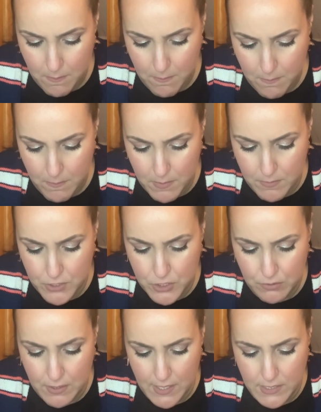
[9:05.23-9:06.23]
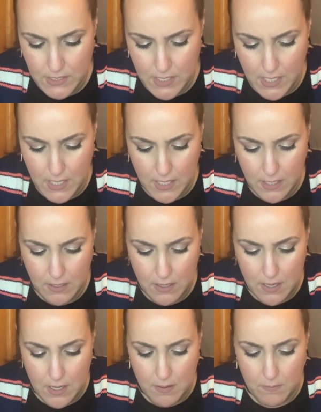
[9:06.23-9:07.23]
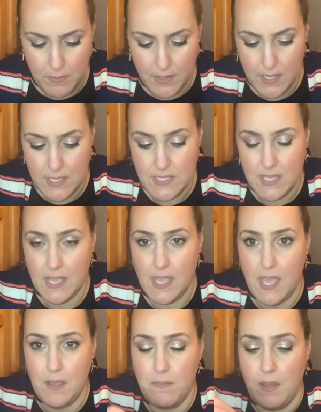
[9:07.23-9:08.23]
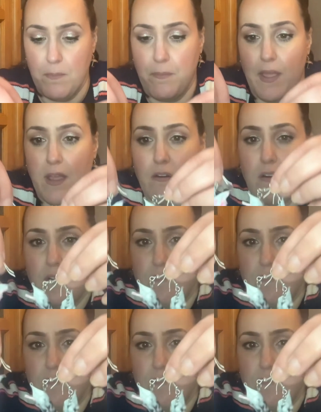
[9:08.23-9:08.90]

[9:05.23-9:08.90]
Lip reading: maybe $2.99, because it came a pair of